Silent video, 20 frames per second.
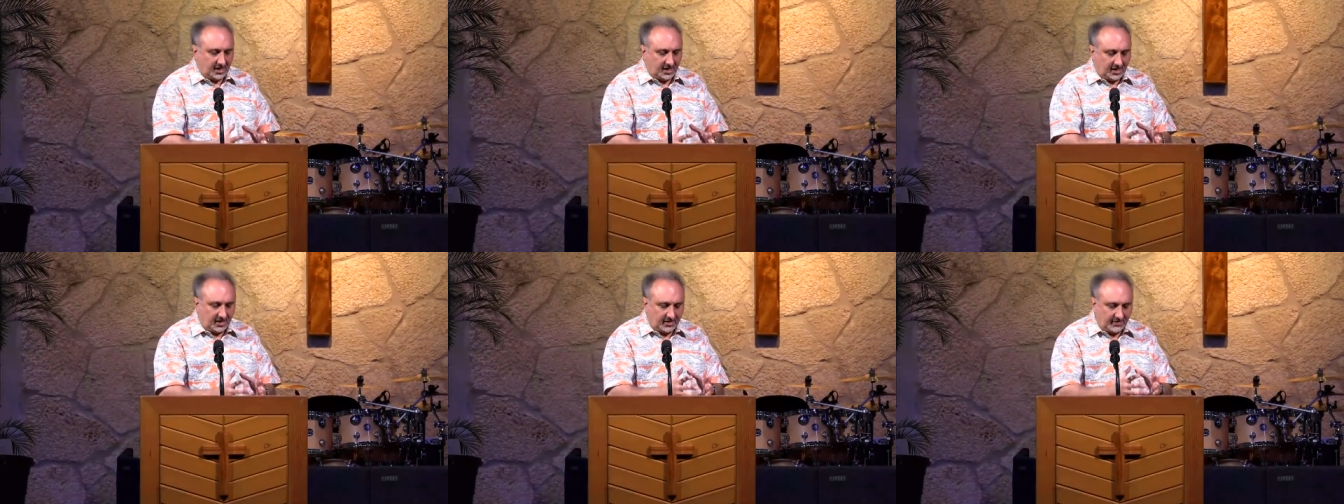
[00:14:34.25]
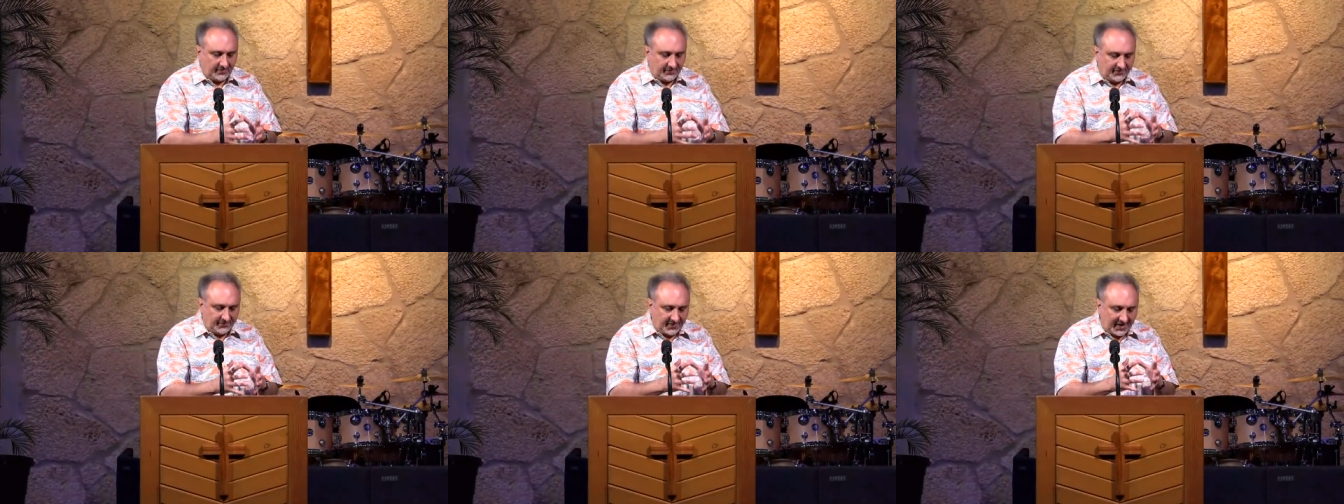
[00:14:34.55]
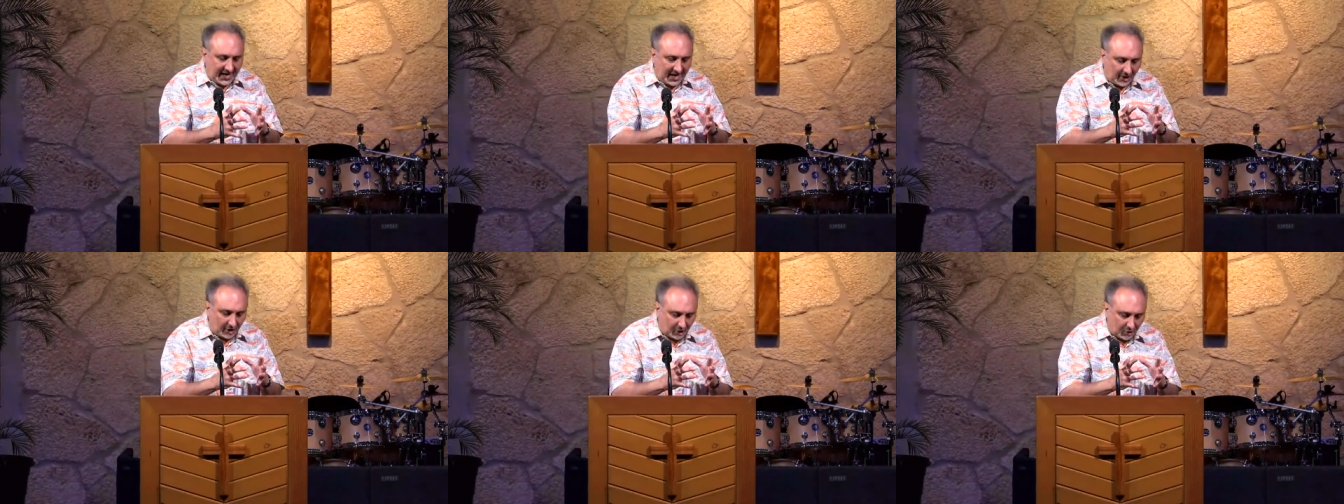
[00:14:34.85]

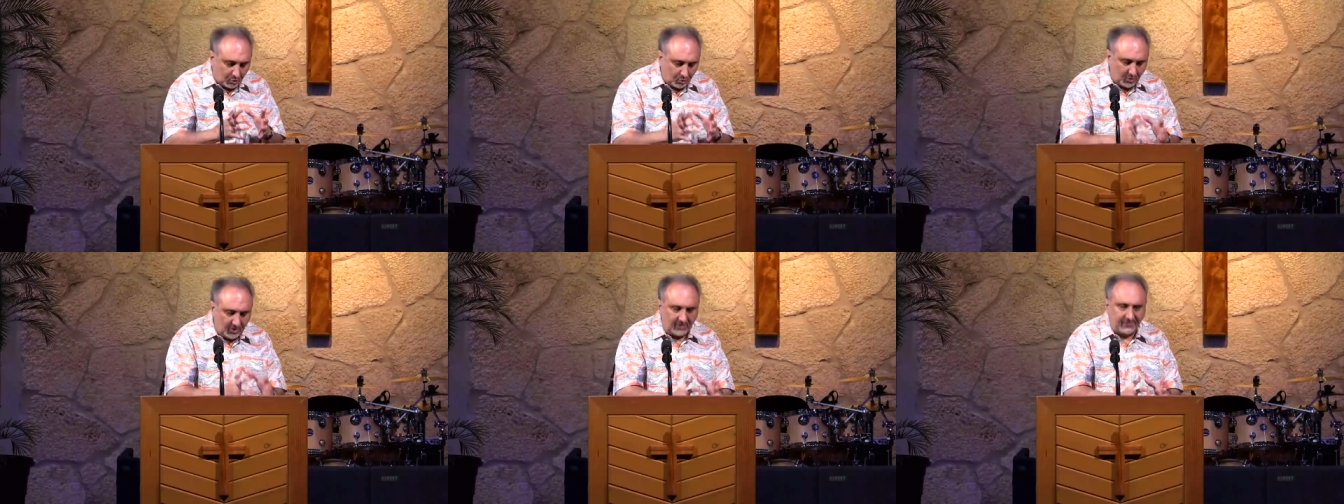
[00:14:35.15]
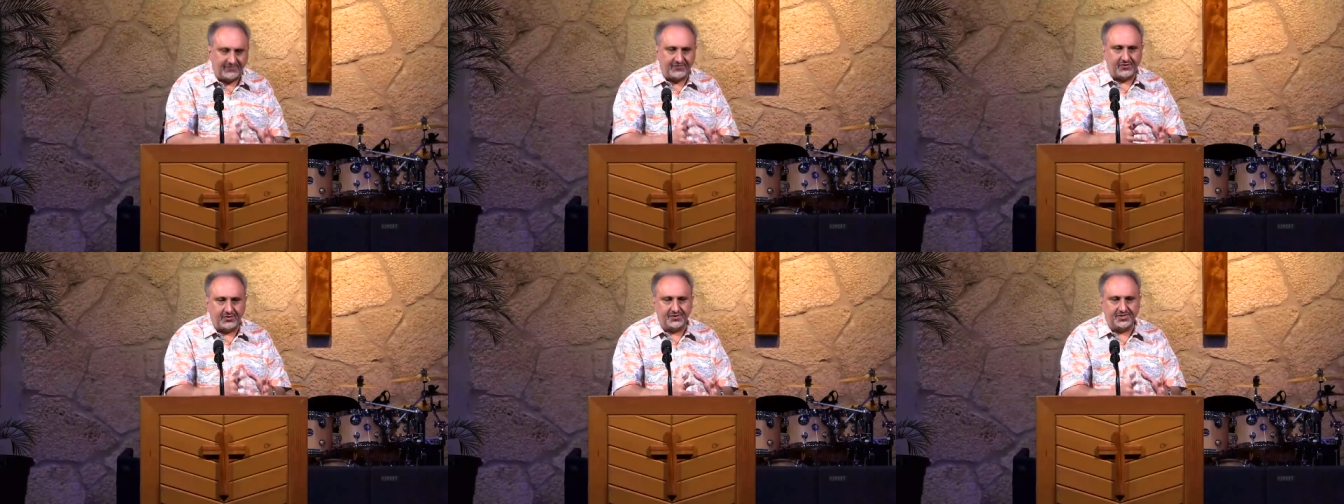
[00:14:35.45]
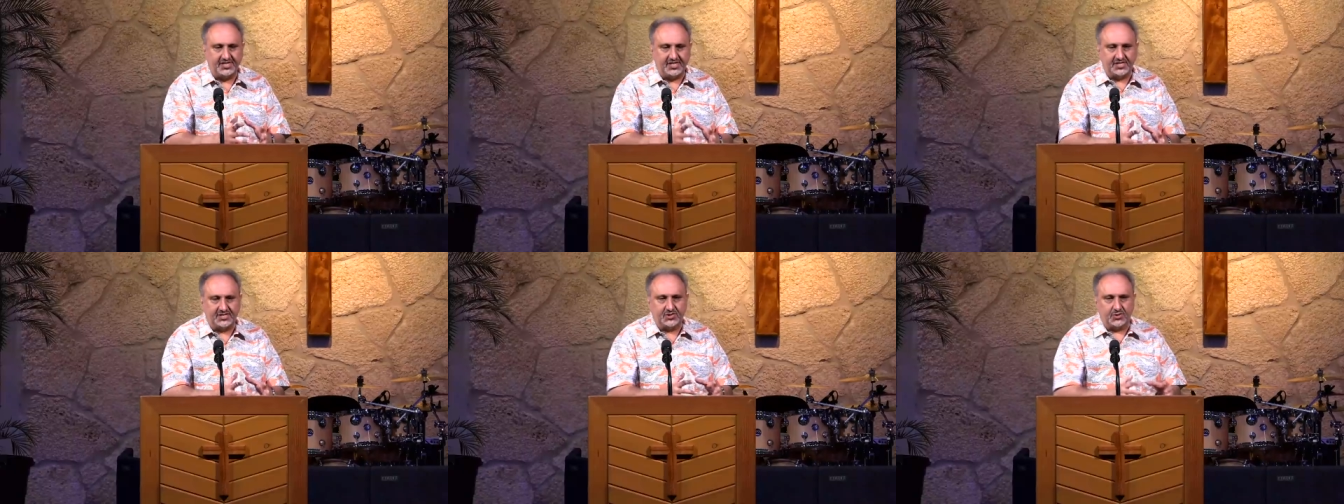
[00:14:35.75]
of our
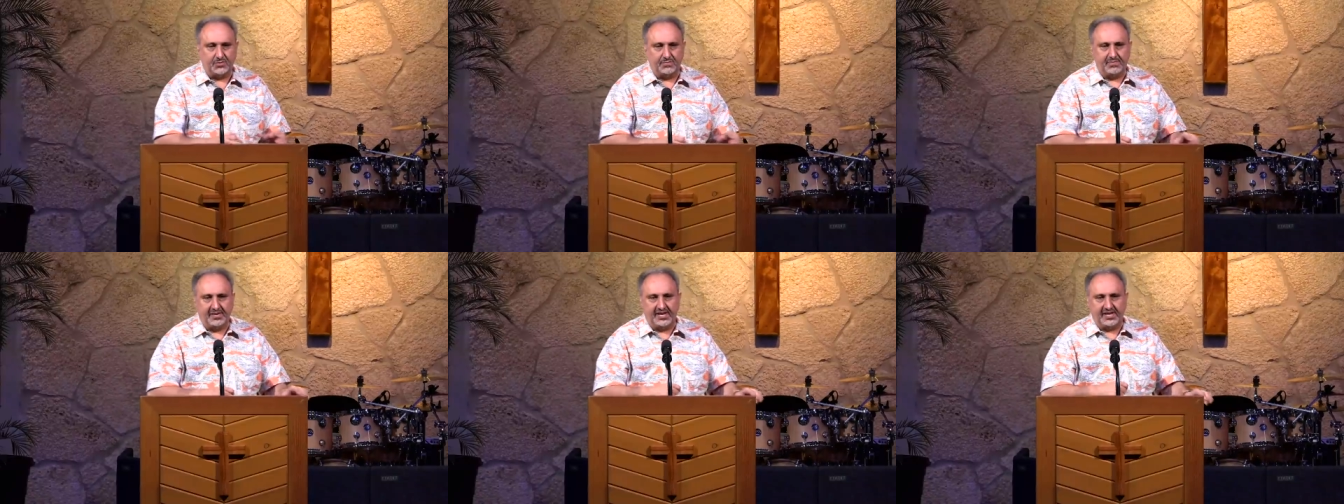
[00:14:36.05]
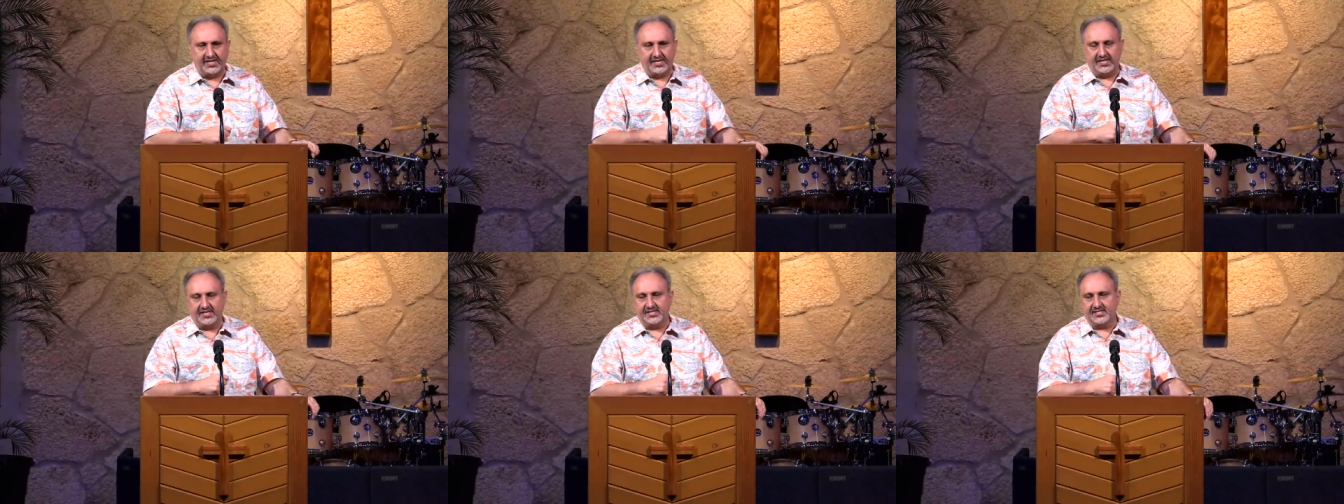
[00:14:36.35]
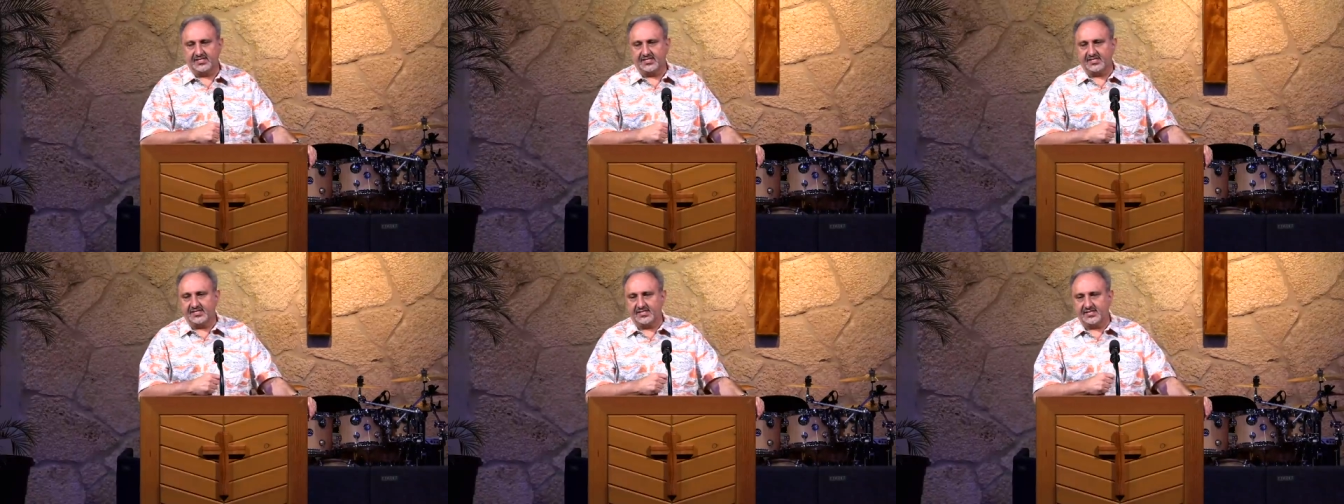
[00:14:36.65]
willful
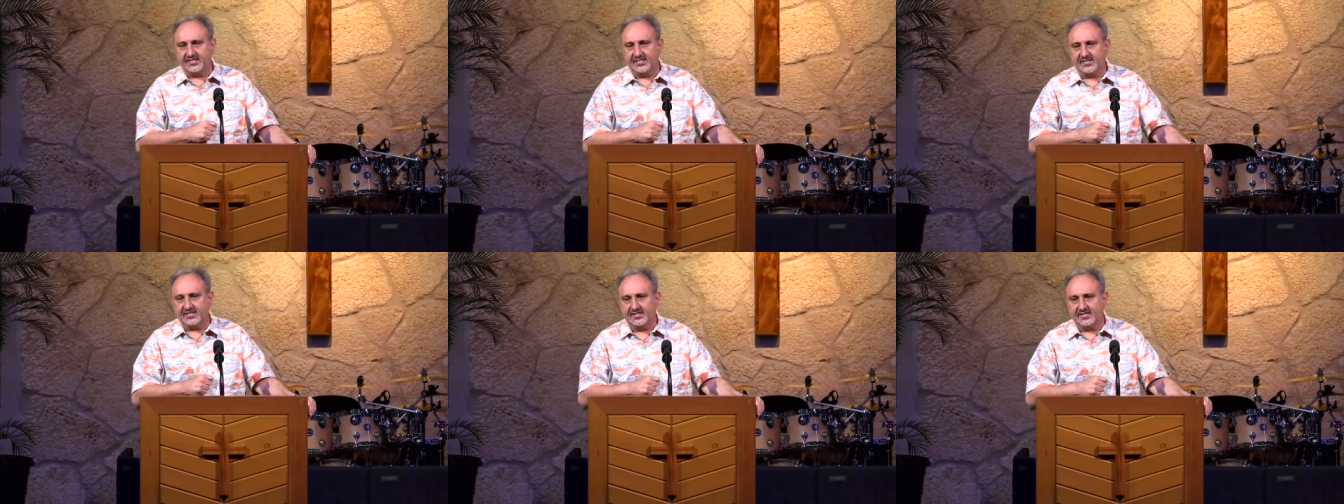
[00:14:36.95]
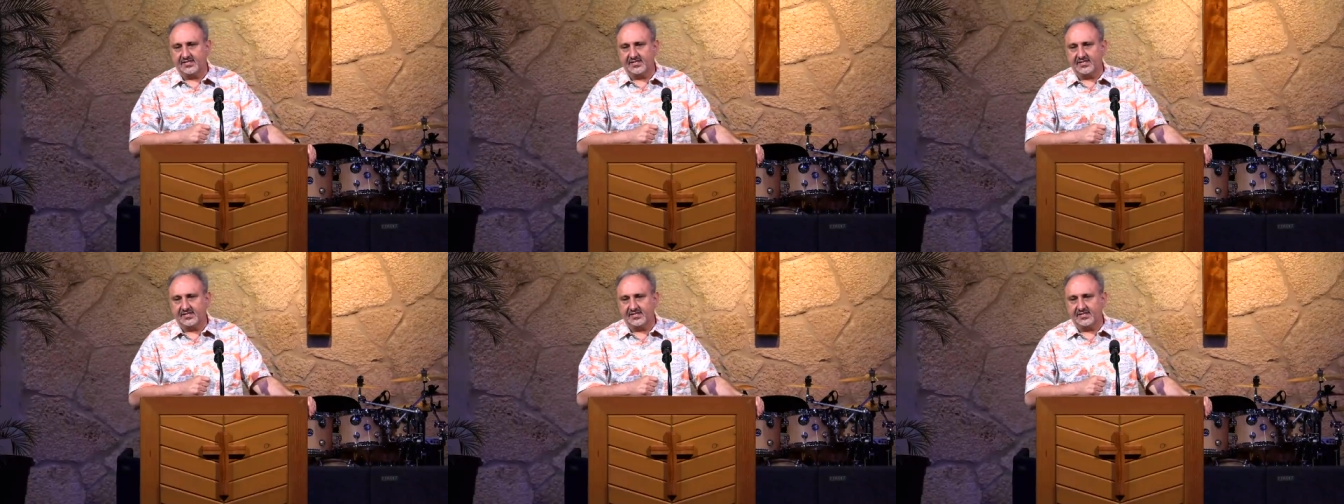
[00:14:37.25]
disobedience.